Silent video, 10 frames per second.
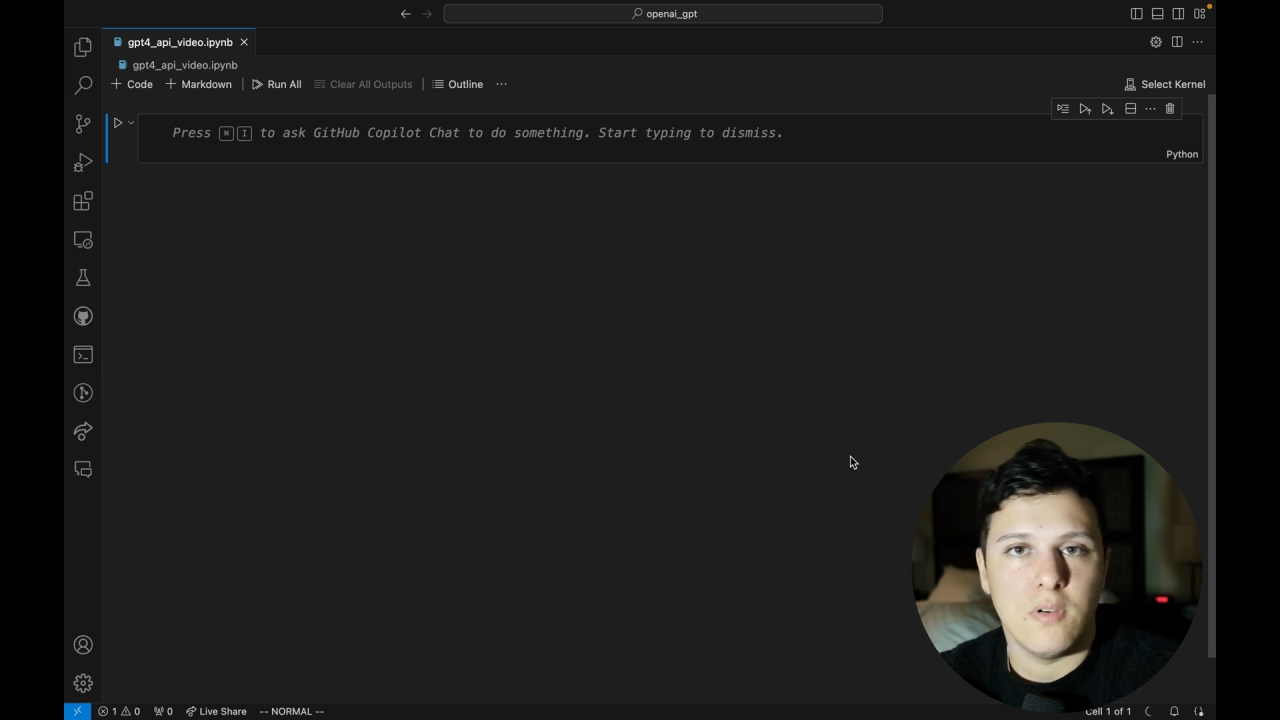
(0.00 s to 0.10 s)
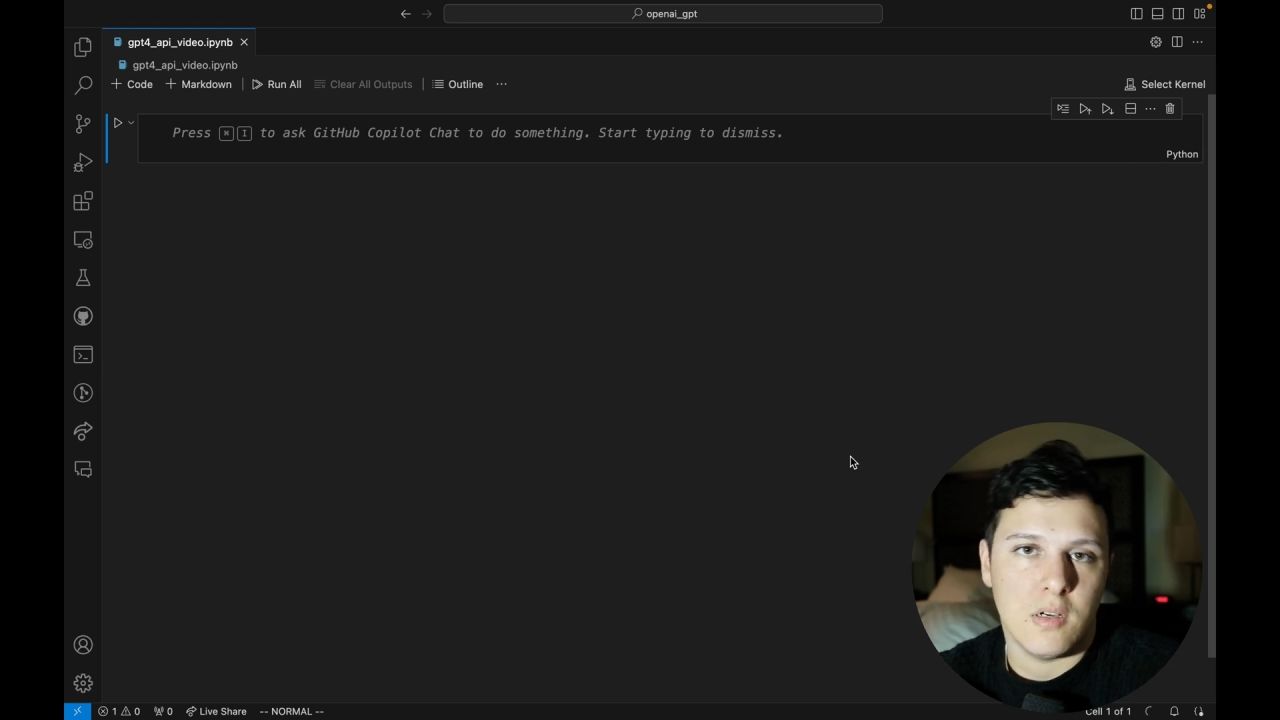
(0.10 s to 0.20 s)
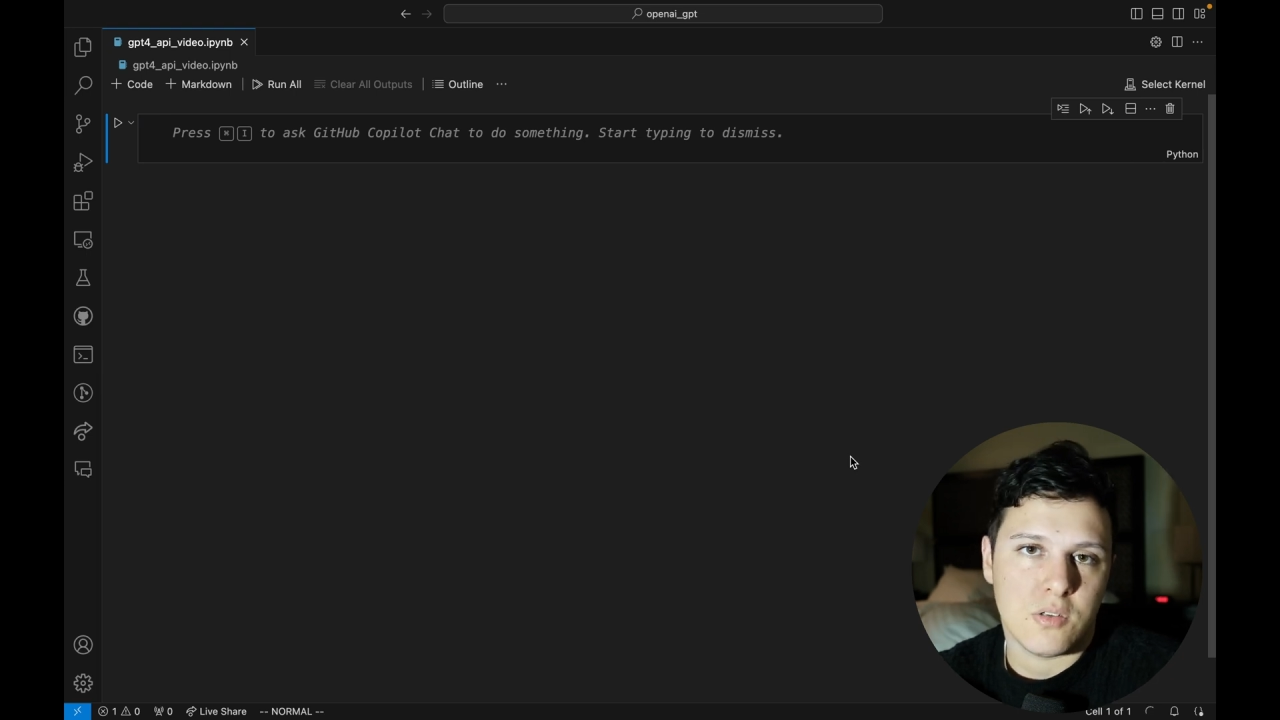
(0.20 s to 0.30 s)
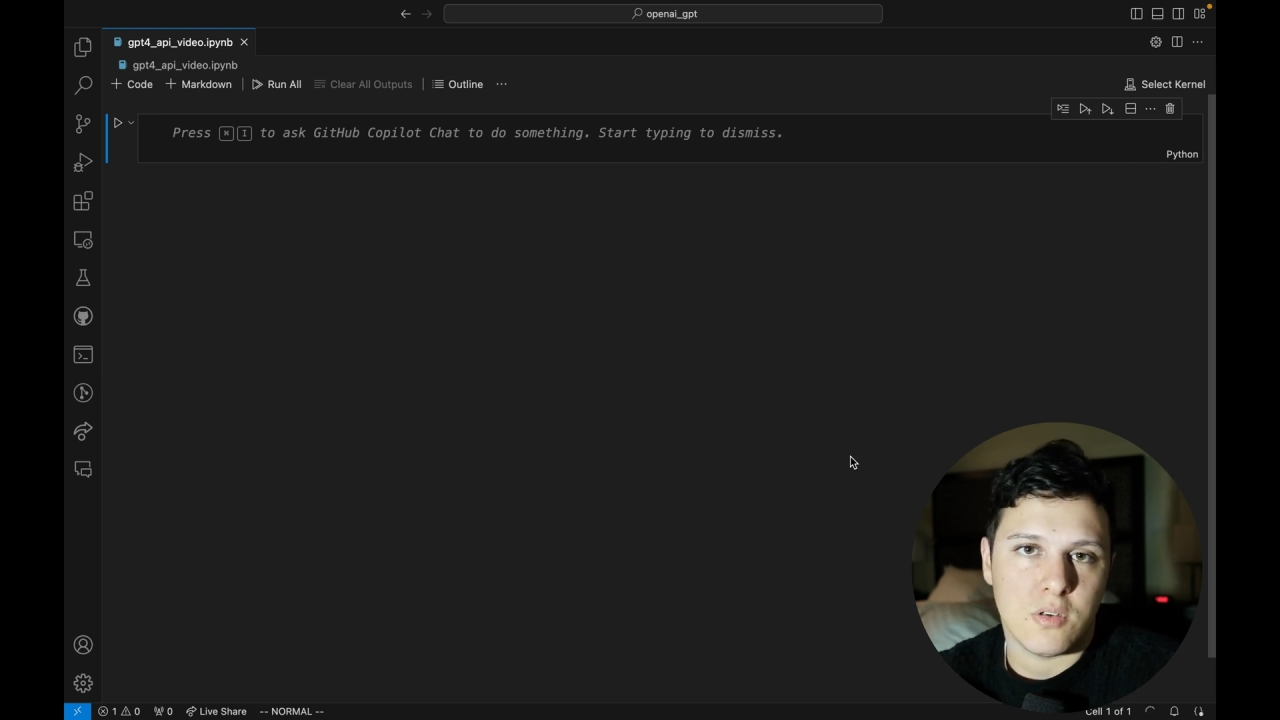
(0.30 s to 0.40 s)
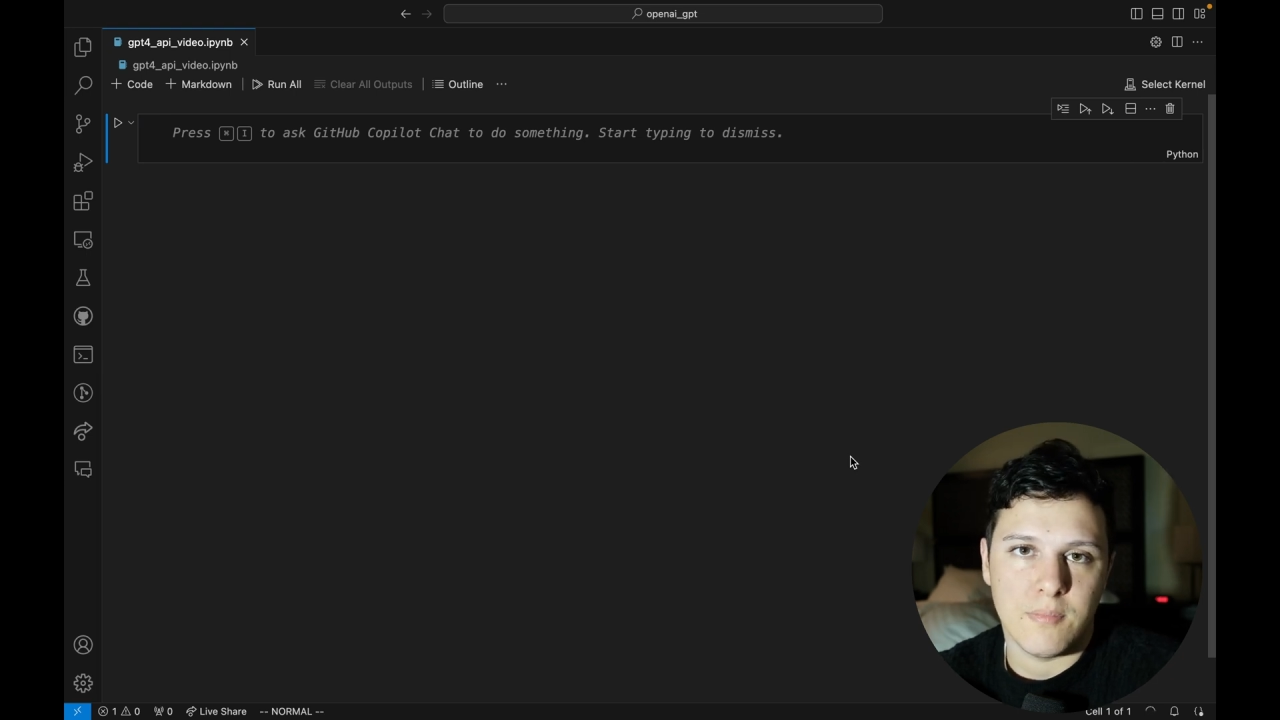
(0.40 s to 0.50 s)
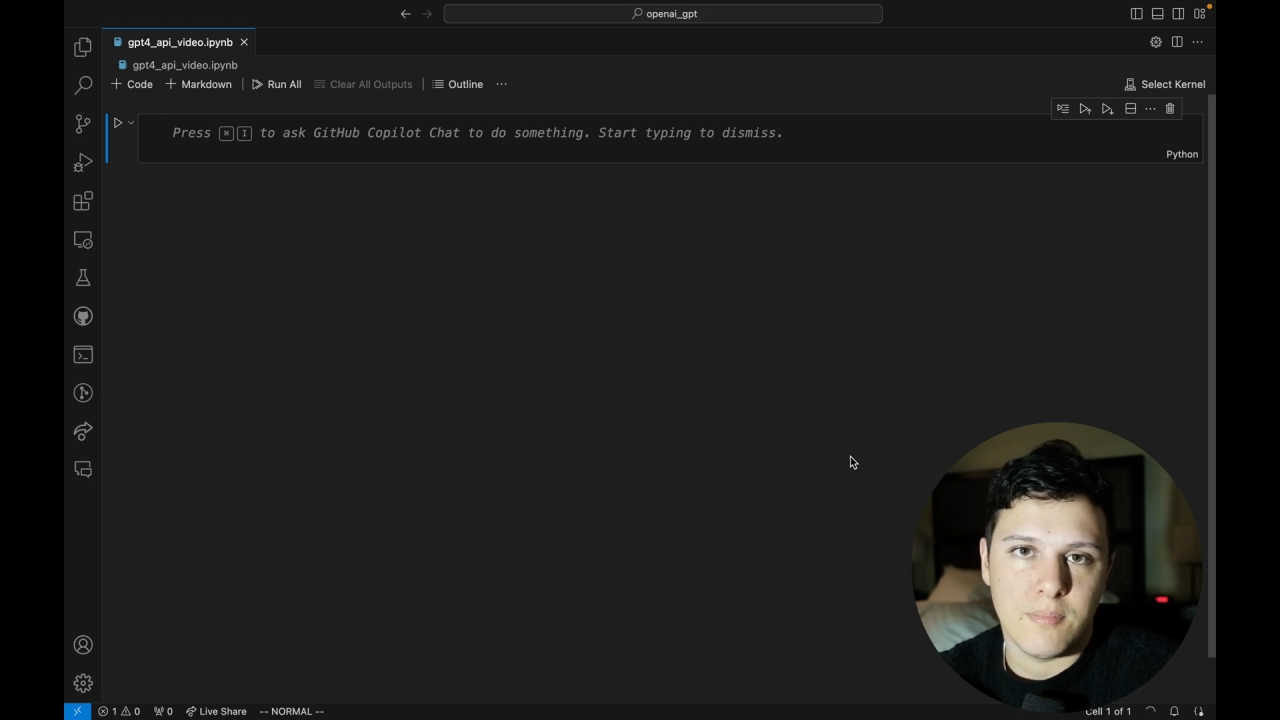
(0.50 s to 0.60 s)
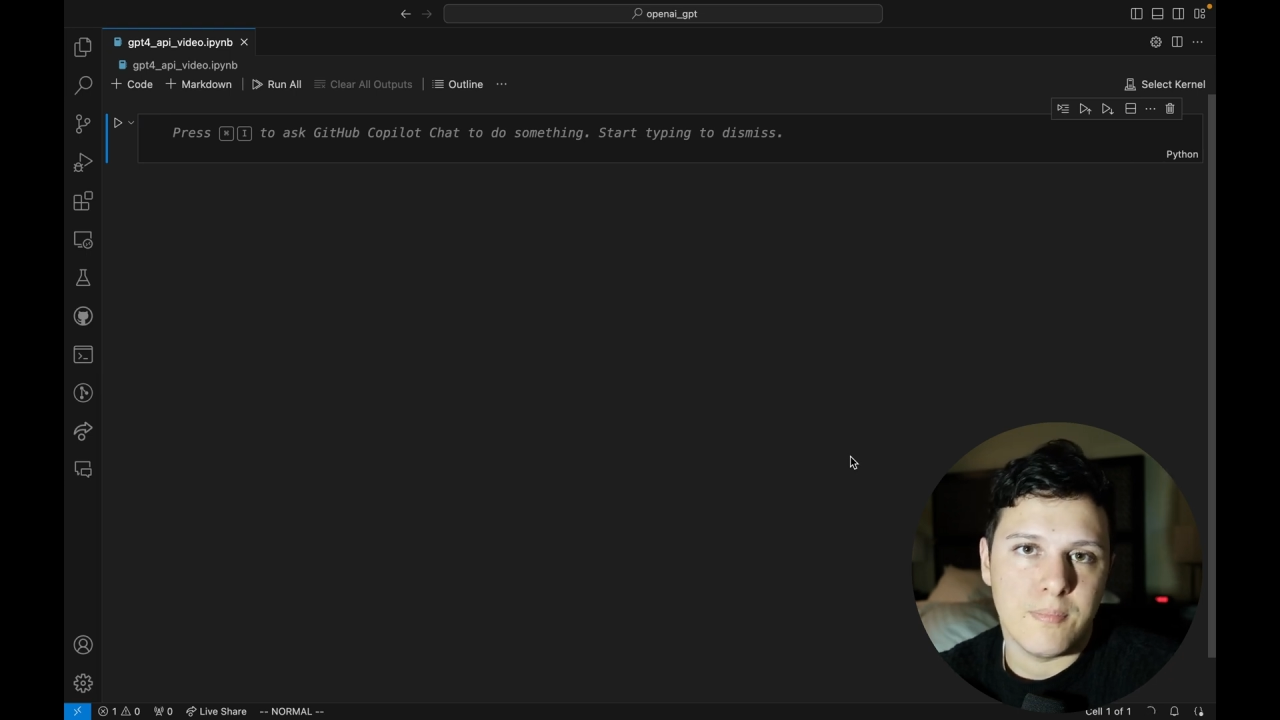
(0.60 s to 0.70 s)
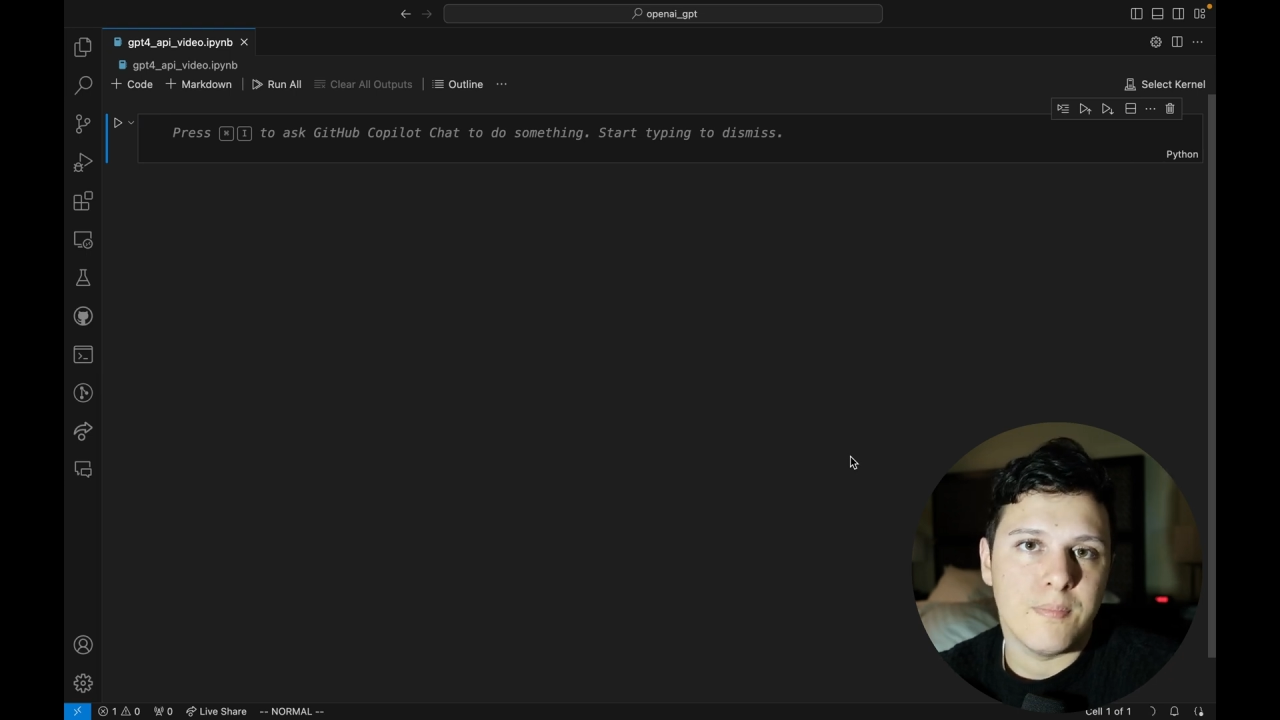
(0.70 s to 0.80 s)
sort of